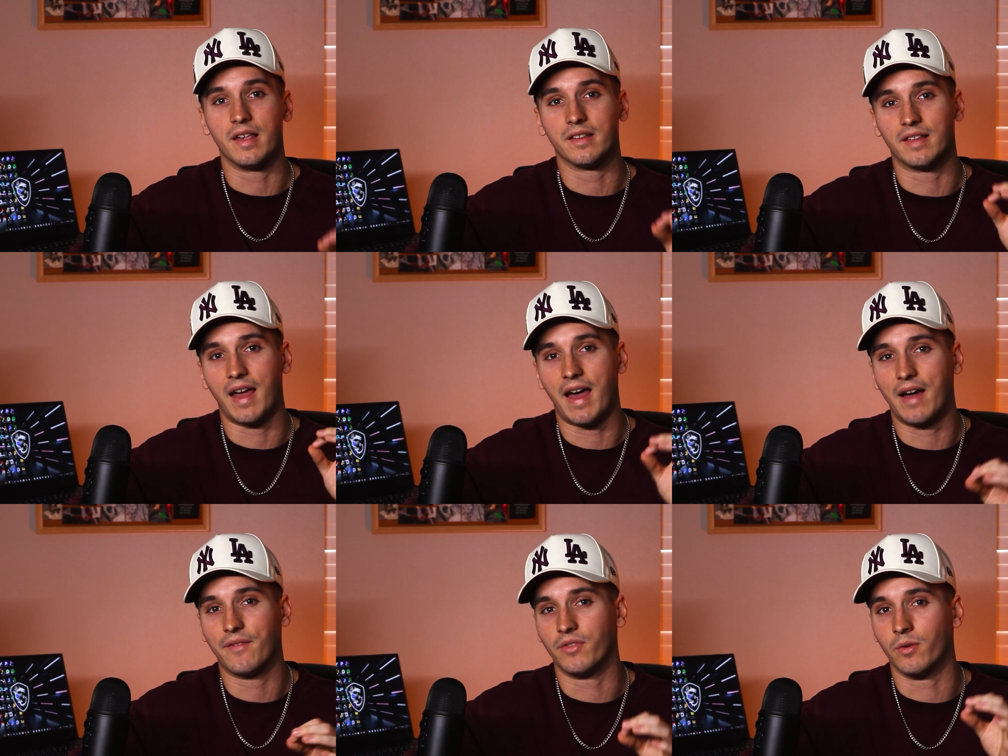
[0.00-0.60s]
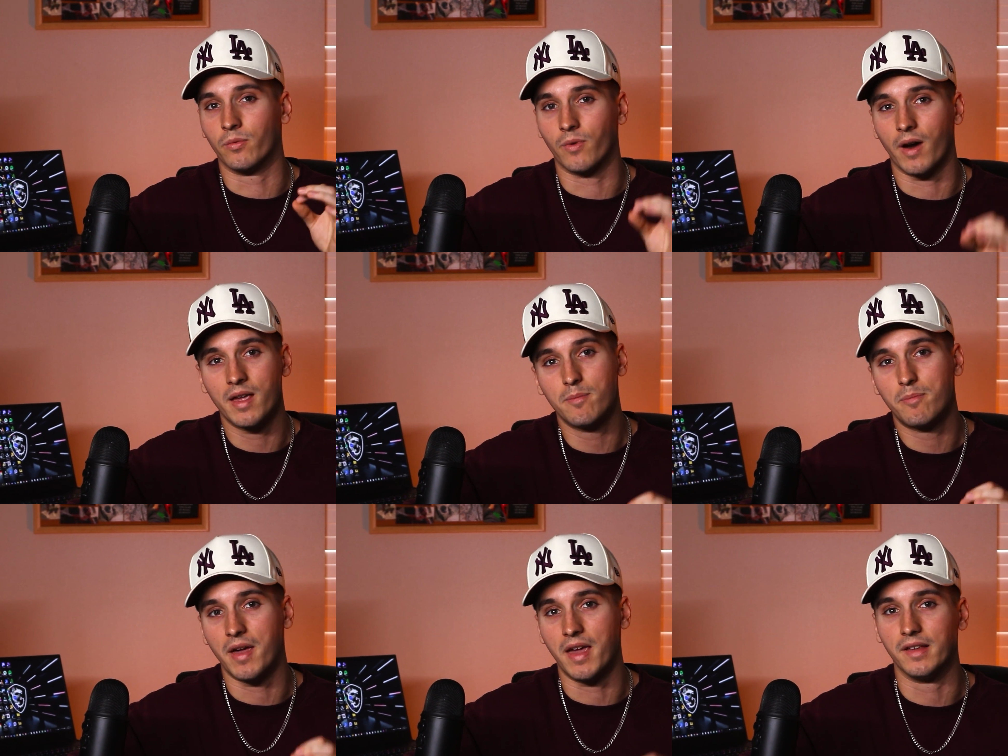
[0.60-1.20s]
is to have the
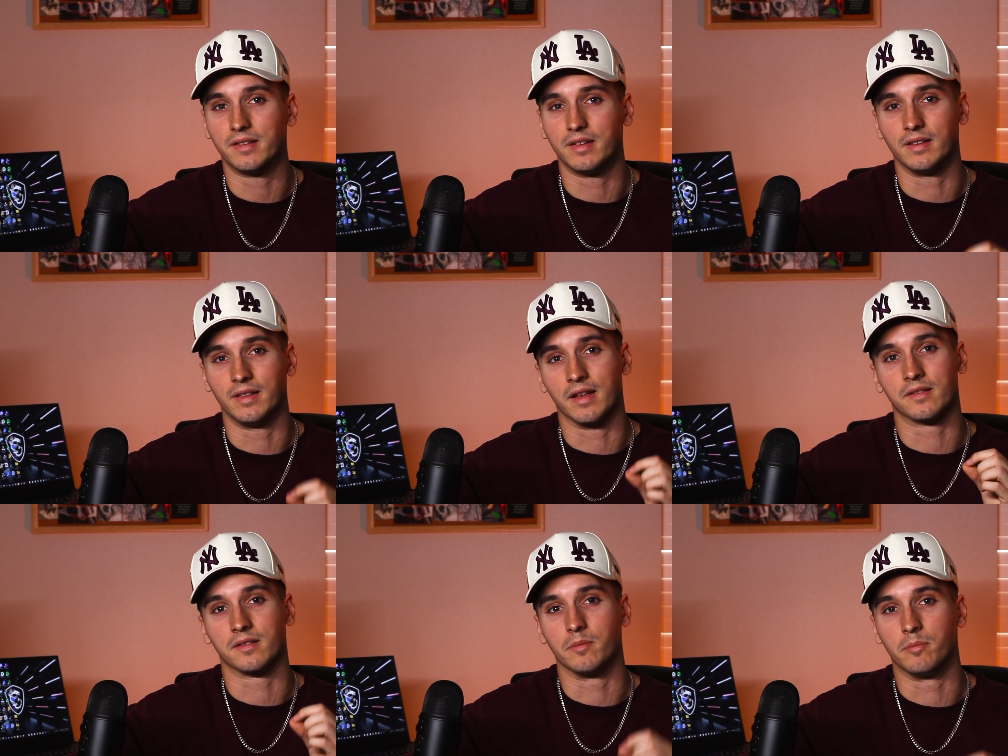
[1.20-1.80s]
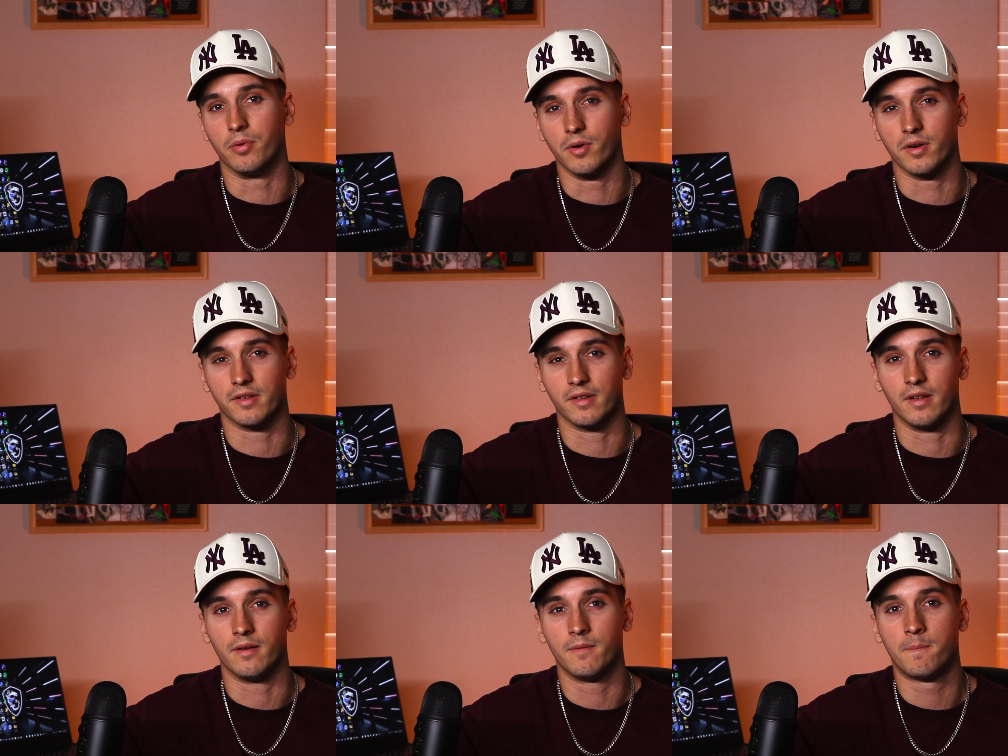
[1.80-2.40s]
right pacing that supports it.